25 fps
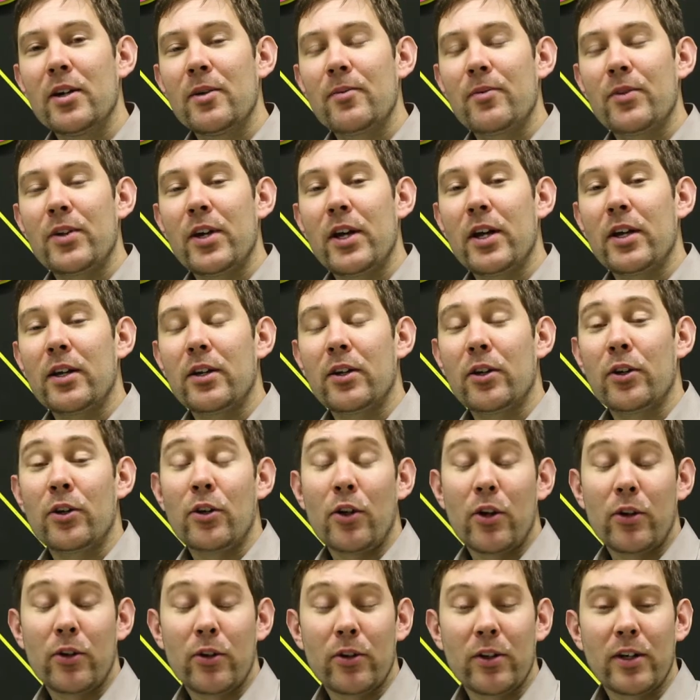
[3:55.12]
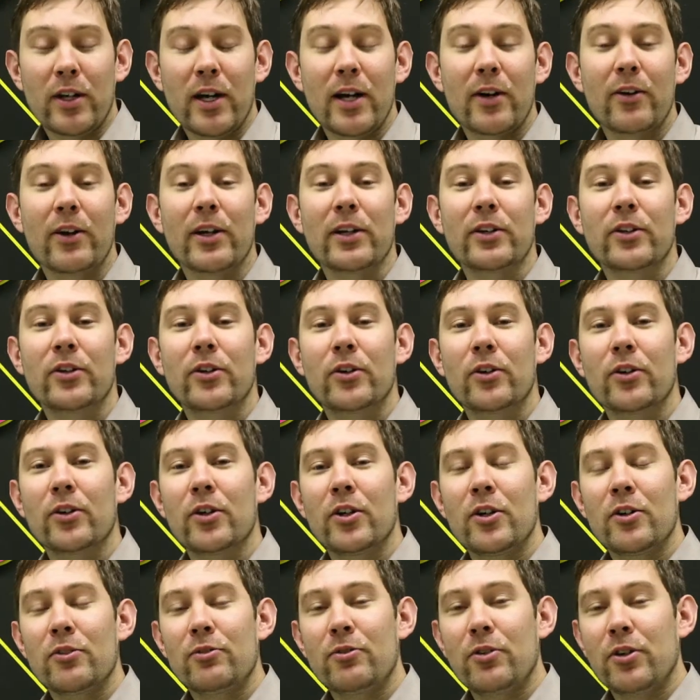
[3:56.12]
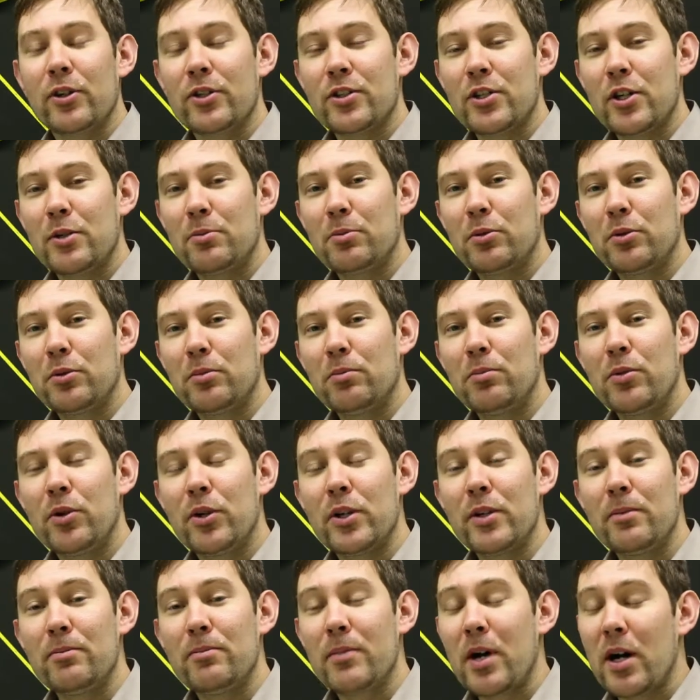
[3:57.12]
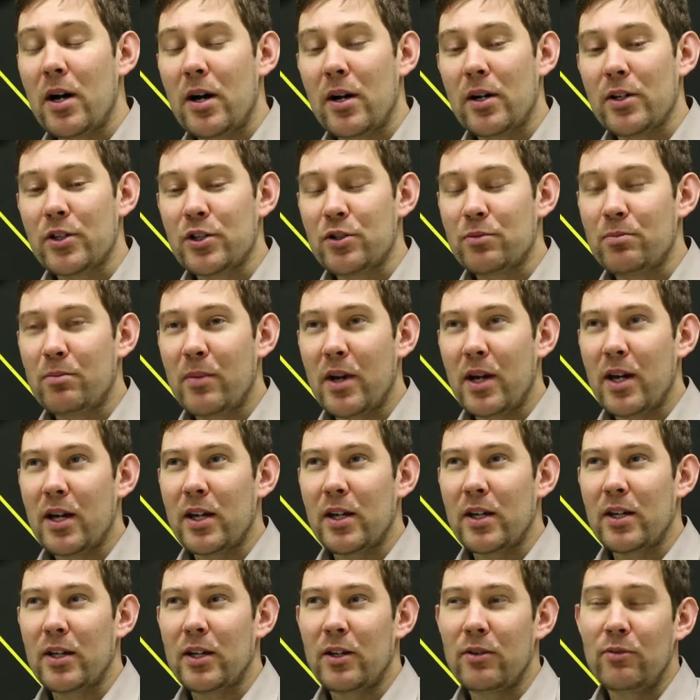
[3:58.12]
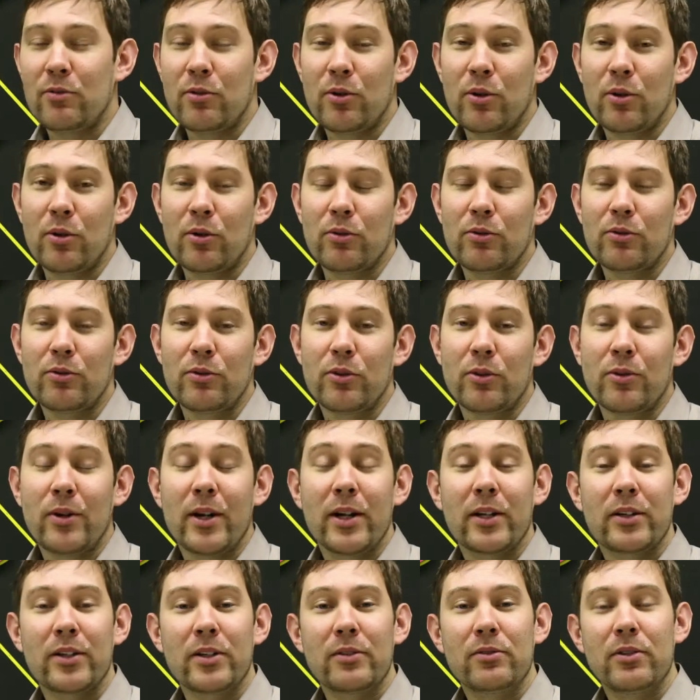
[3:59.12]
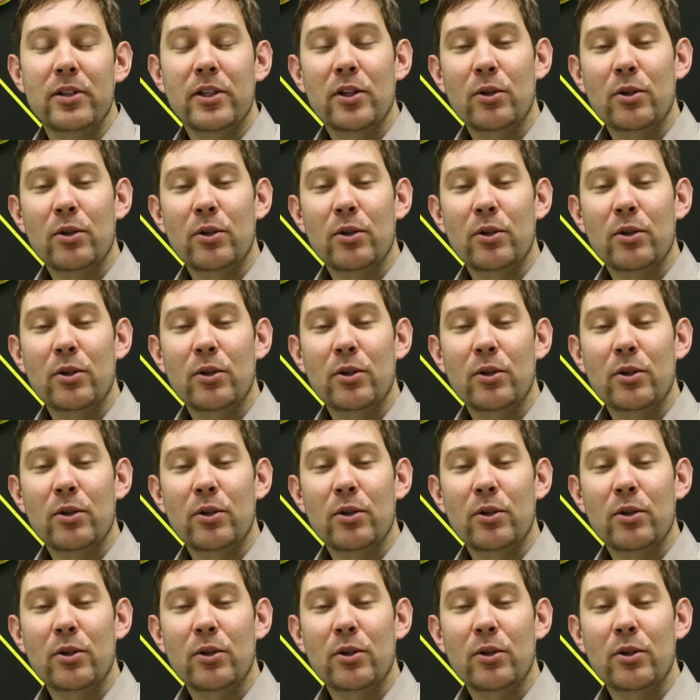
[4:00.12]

than another character. For example, body mass may evolve relatively